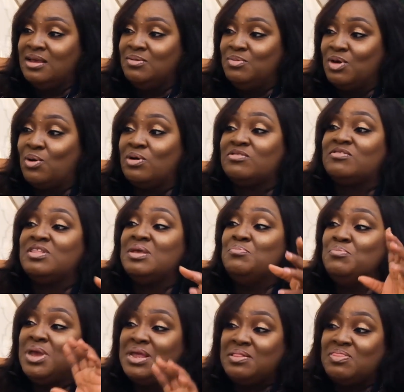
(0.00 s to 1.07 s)
Because the
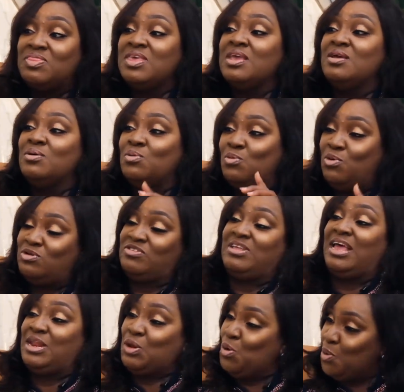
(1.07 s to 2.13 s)
main thing was
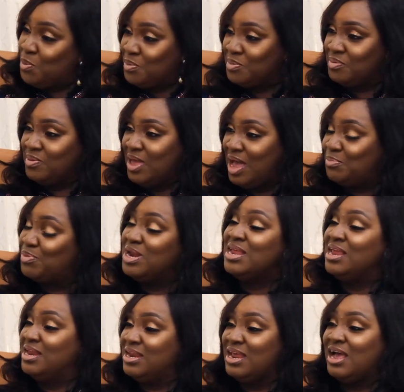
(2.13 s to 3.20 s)
at home,
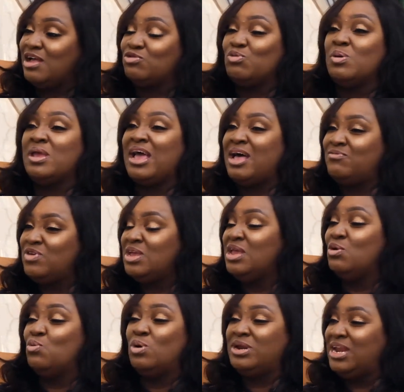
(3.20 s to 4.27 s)
happening in the house. We were having
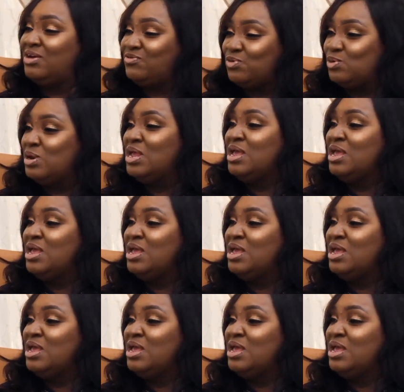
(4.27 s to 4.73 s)
a wonderful